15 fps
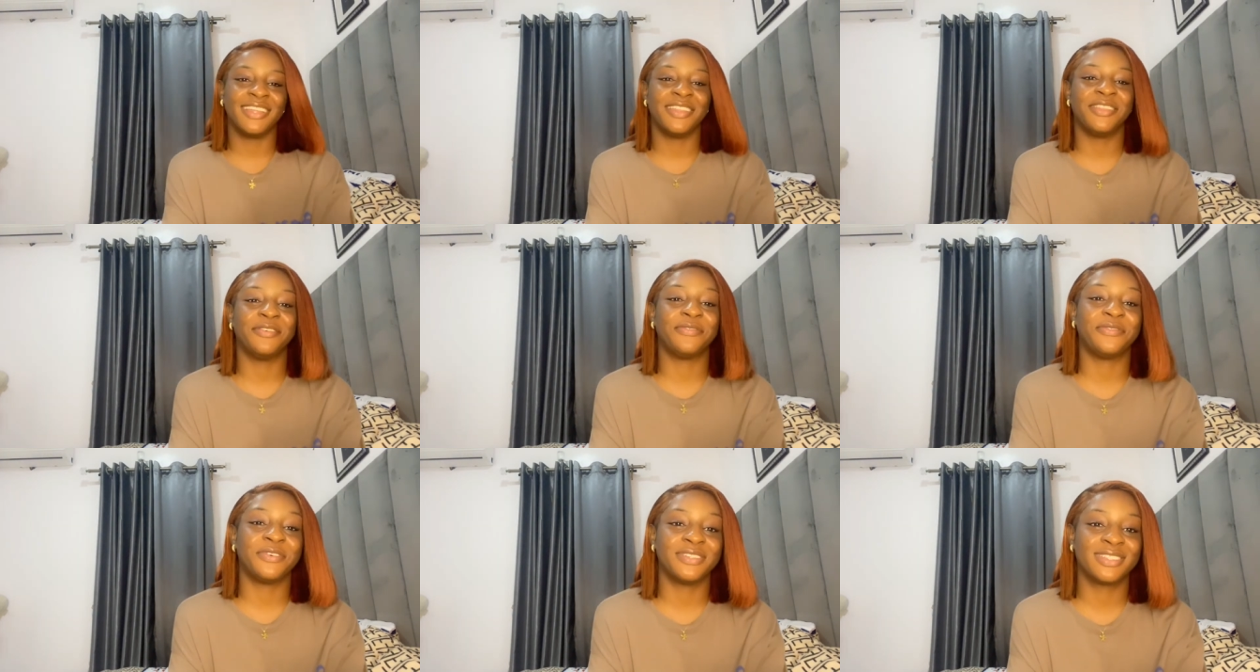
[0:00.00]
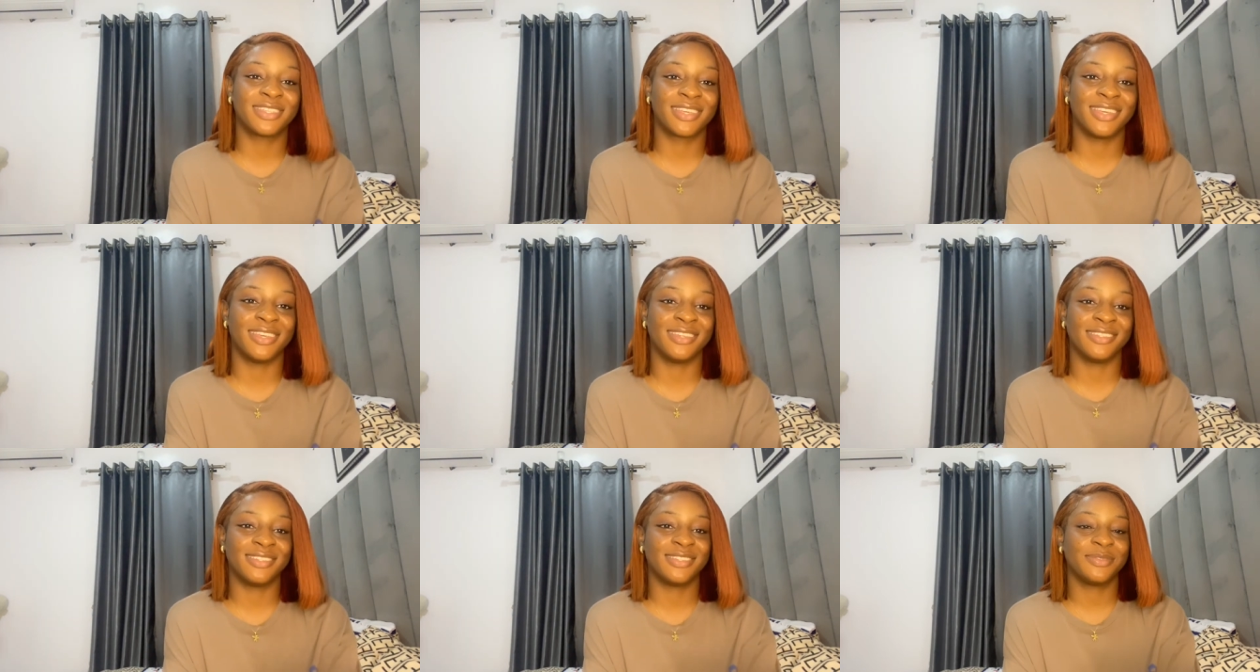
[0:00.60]
the first
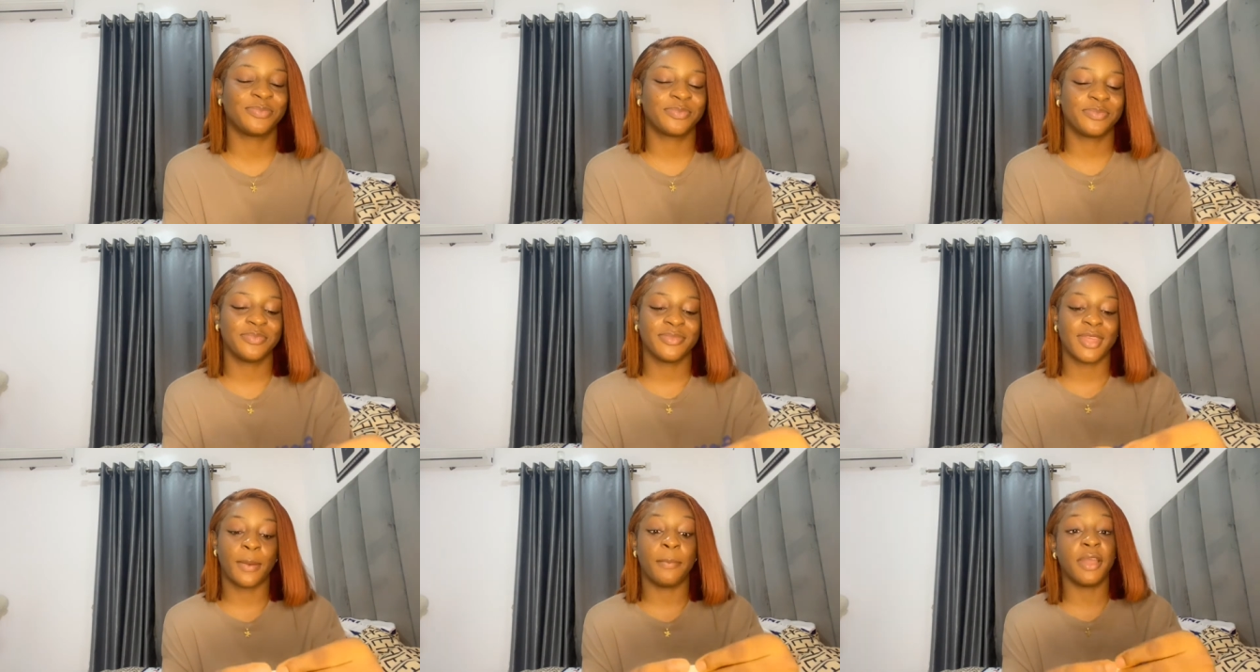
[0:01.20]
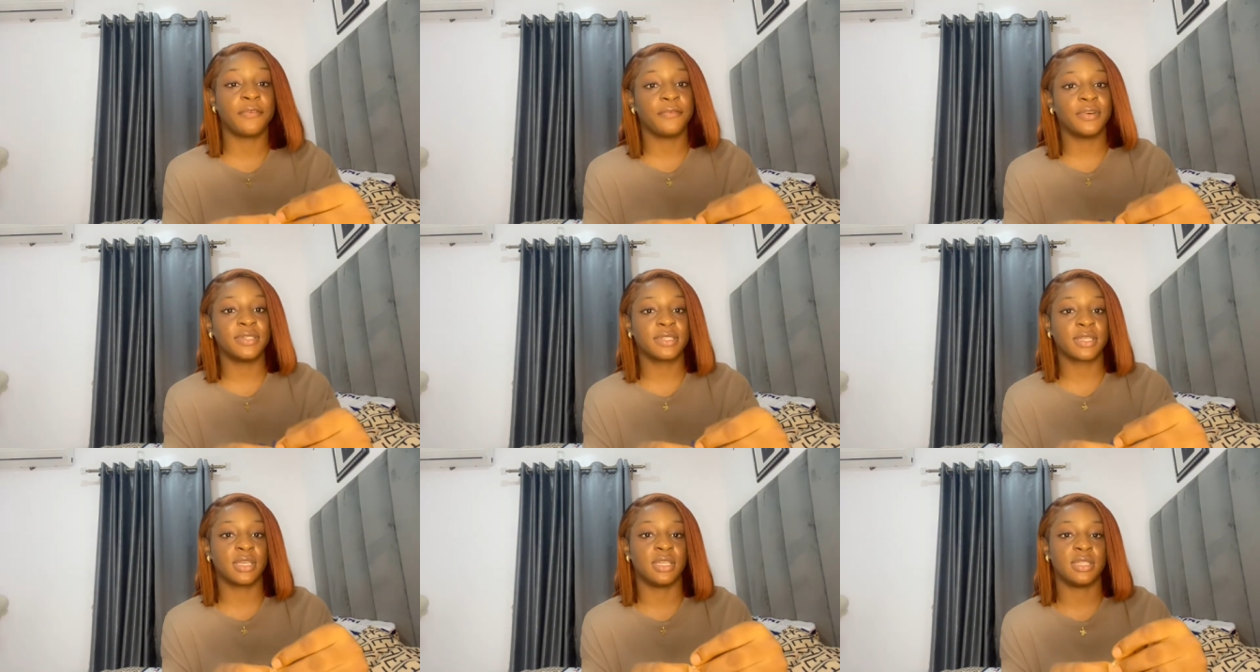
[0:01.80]
kiss. My
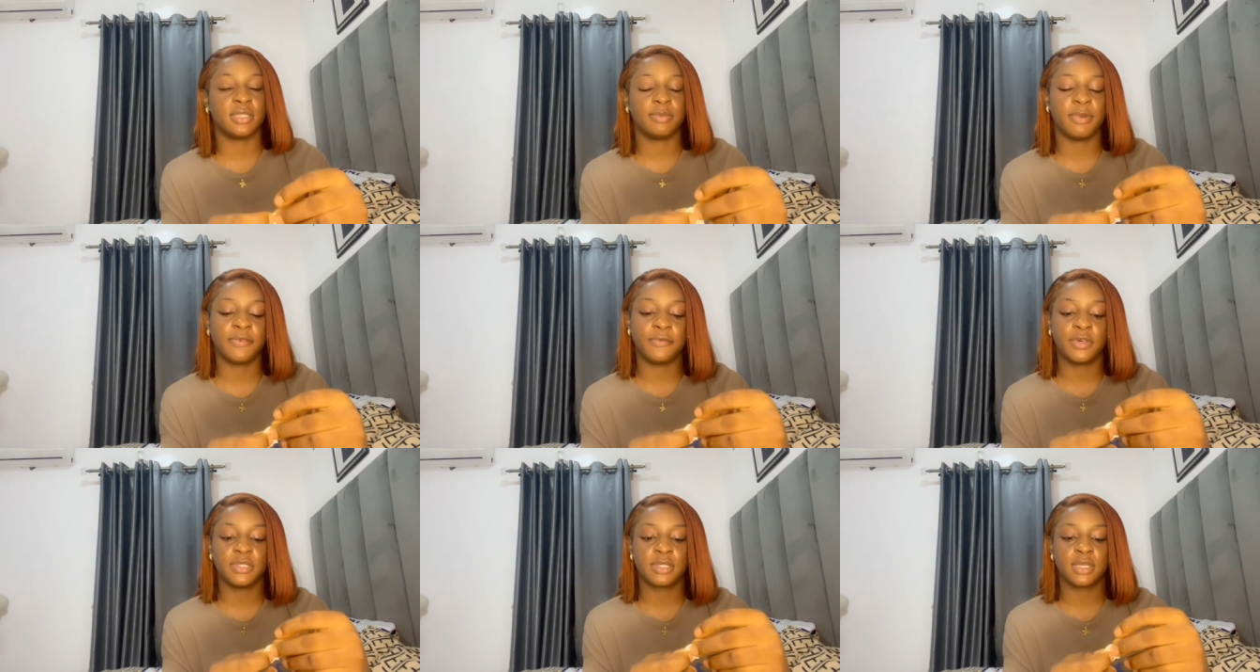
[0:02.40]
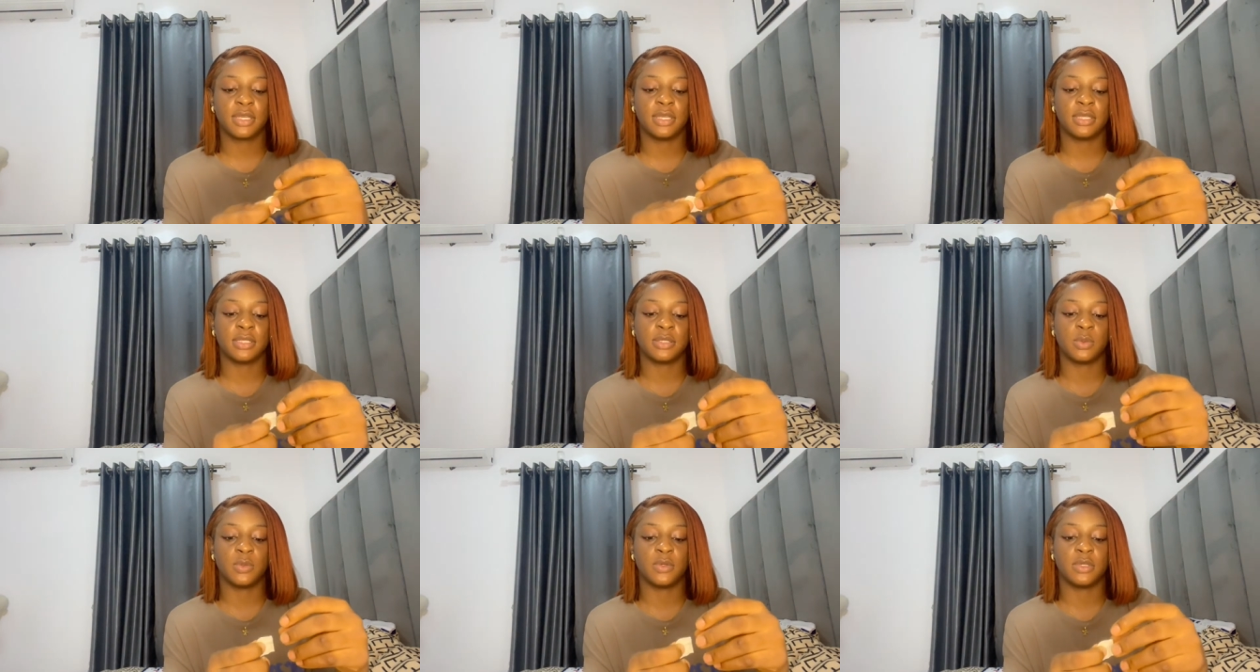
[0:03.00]
first kiss
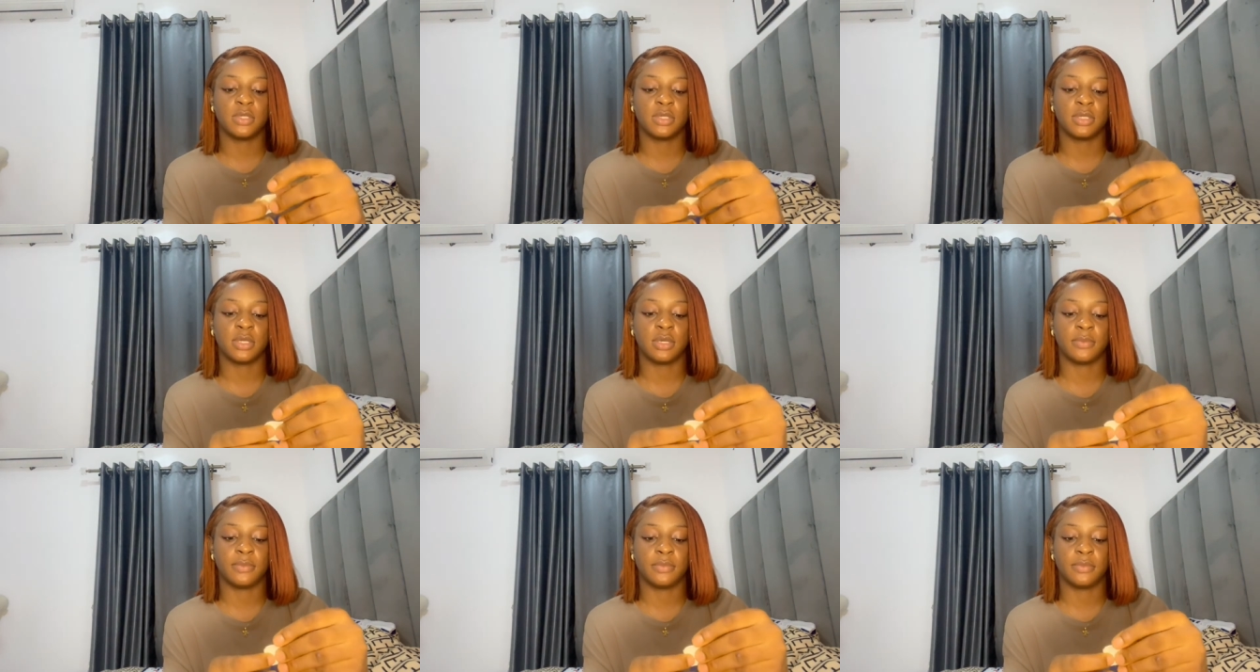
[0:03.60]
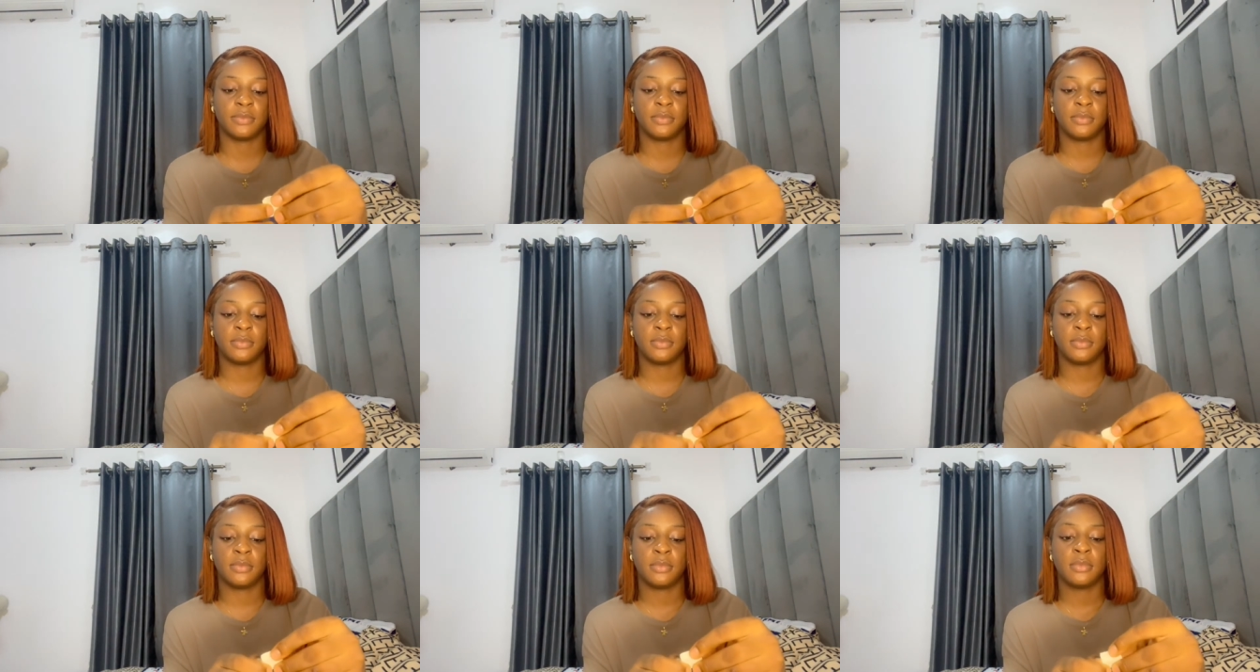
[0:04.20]
was
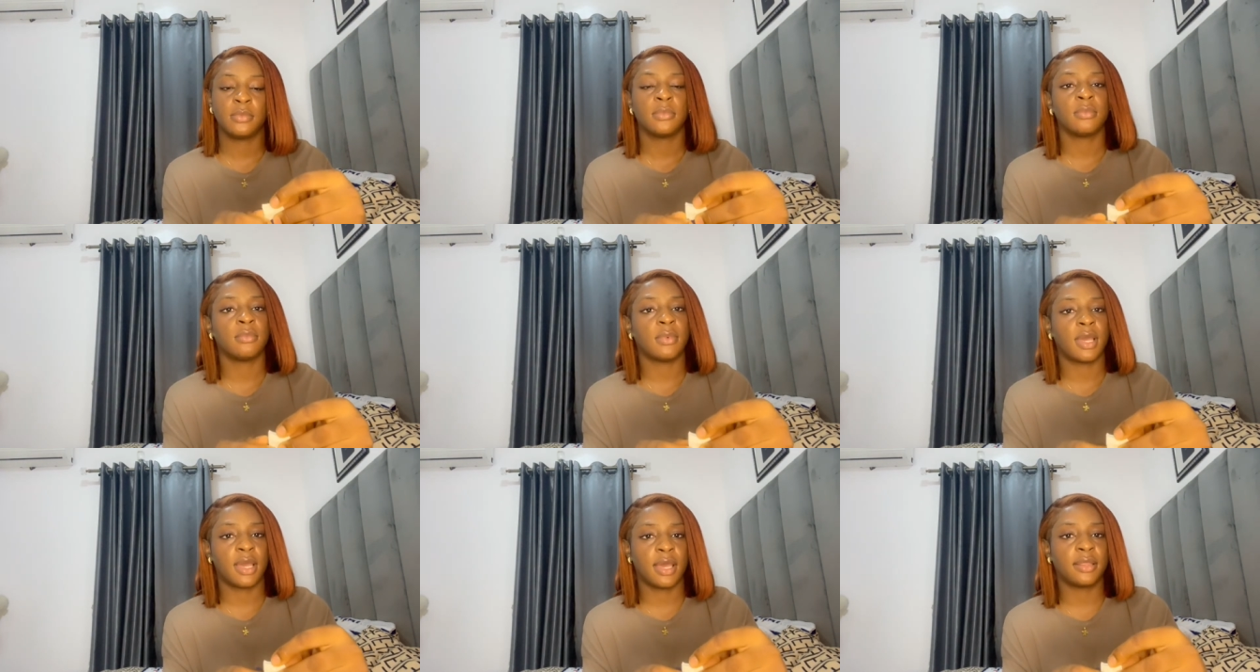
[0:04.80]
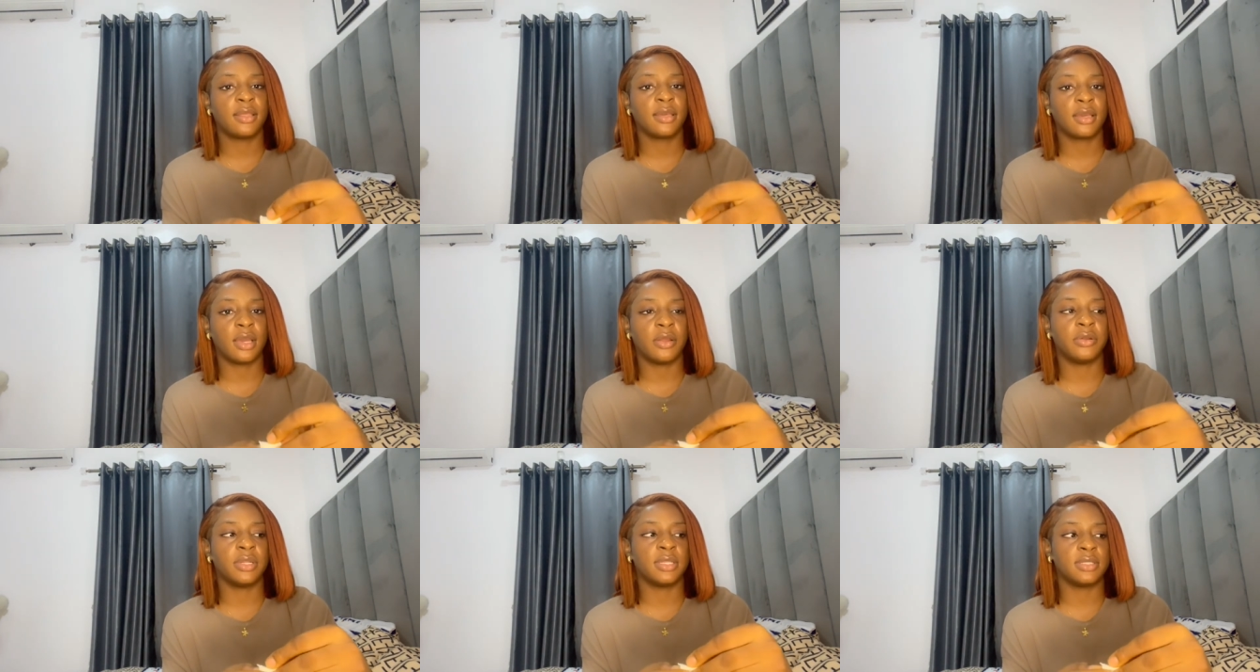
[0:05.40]
I think I
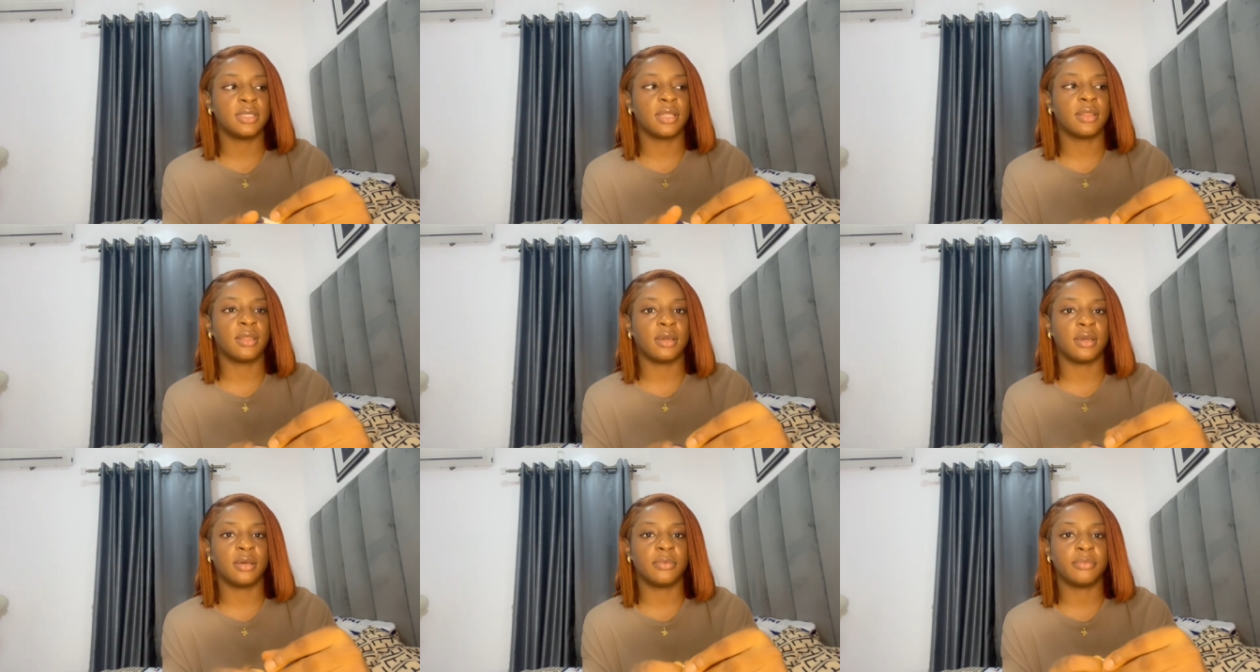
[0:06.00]
already said that